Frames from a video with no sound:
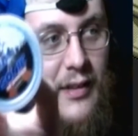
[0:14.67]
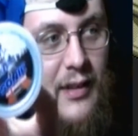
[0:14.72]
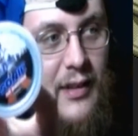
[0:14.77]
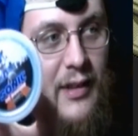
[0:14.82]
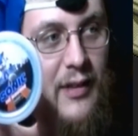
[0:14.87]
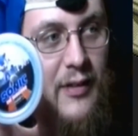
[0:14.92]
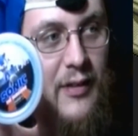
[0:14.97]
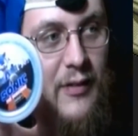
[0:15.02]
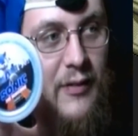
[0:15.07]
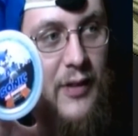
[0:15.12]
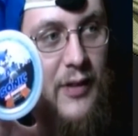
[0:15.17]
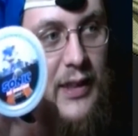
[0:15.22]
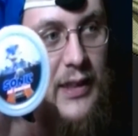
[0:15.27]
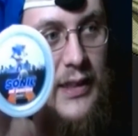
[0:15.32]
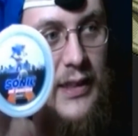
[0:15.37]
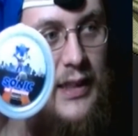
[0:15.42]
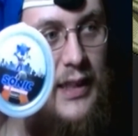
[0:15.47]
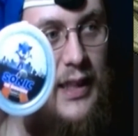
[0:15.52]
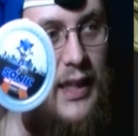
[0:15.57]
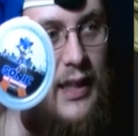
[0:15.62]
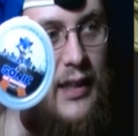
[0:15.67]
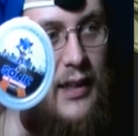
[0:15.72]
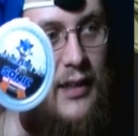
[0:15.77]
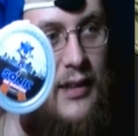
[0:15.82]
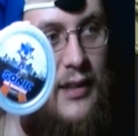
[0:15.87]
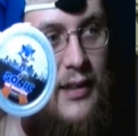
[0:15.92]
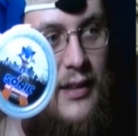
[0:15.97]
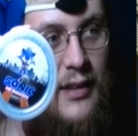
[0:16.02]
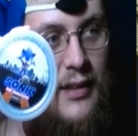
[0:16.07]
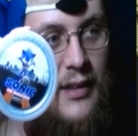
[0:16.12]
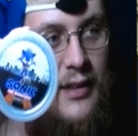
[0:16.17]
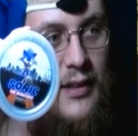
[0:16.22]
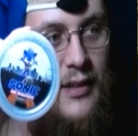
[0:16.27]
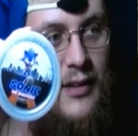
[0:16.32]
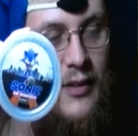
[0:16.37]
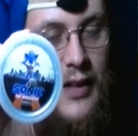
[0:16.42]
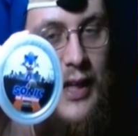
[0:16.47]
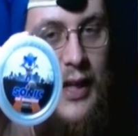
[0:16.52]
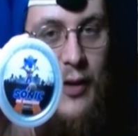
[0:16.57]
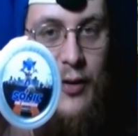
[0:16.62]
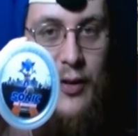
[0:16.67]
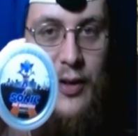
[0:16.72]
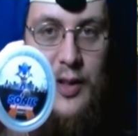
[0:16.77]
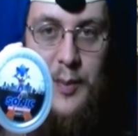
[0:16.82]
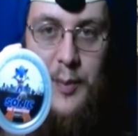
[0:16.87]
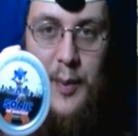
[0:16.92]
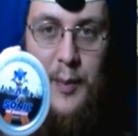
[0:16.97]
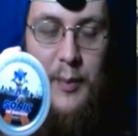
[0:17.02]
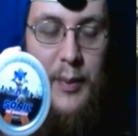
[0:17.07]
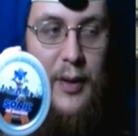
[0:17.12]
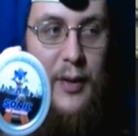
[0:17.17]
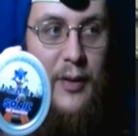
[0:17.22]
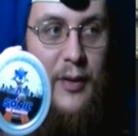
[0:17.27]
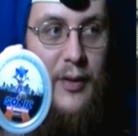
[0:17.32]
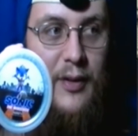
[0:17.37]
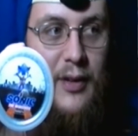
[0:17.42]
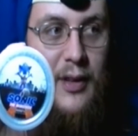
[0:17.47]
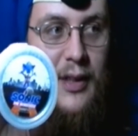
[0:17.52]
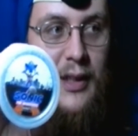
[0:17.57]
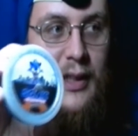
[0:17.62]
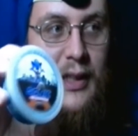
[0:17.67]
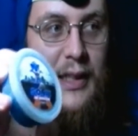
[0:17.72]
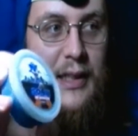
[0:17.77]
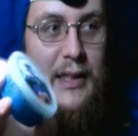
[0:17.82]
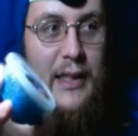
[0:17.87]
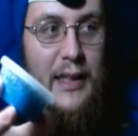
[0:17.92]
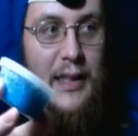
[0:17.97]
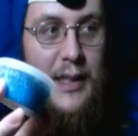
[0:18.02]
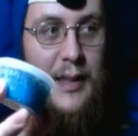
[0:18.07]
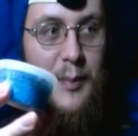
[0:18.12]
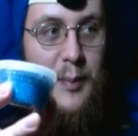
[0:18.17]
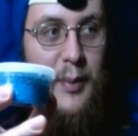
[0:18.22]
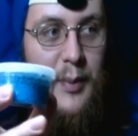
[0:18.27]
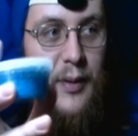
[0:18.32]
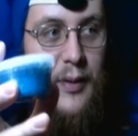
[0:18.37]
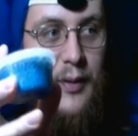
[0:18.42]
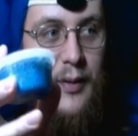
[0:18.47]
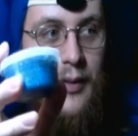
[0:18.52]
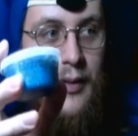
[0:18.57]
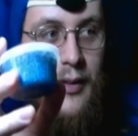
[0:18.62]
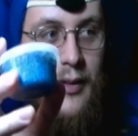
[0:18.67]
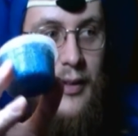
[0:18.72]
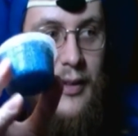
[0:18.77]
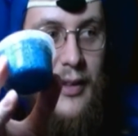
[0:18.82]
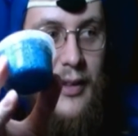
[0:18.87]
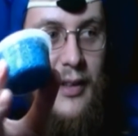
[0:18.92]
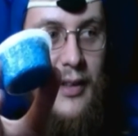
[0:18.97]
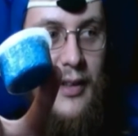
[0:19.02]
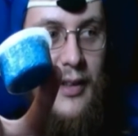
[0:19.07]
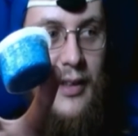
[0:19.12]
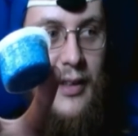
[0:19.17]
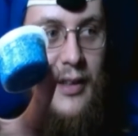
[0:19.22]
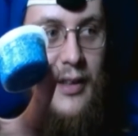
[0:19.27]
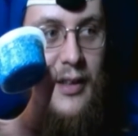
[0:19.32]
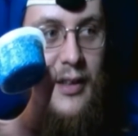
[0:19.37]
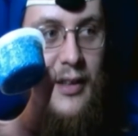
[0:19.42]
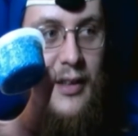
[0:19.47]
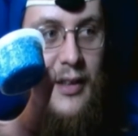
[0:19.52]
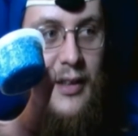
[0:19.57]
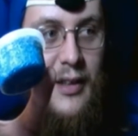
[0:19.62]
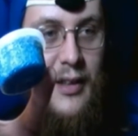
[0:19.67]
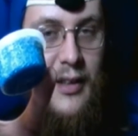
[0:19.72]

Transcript: I don't know what the turd this is, but I saw it online. It's this weird blue stuff.